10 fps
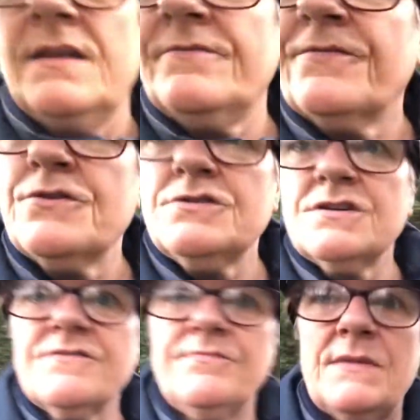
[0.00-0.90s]
in front
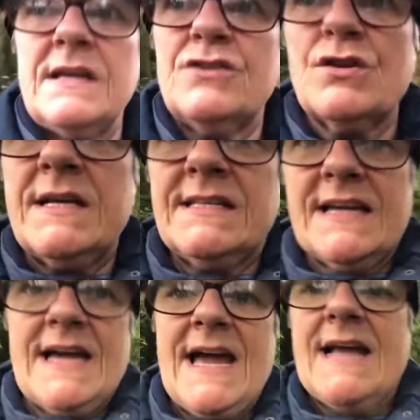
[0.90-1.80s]
of me, straight
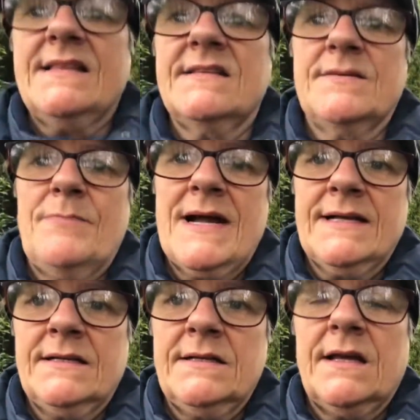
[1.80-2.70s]
ahead, there's a
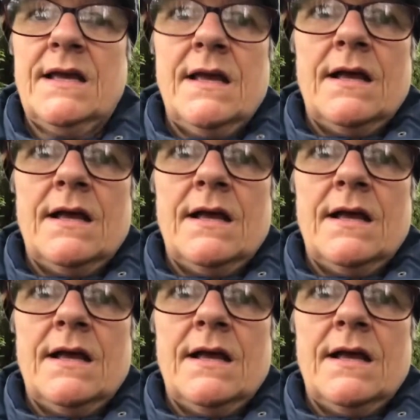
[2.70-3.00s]
bank.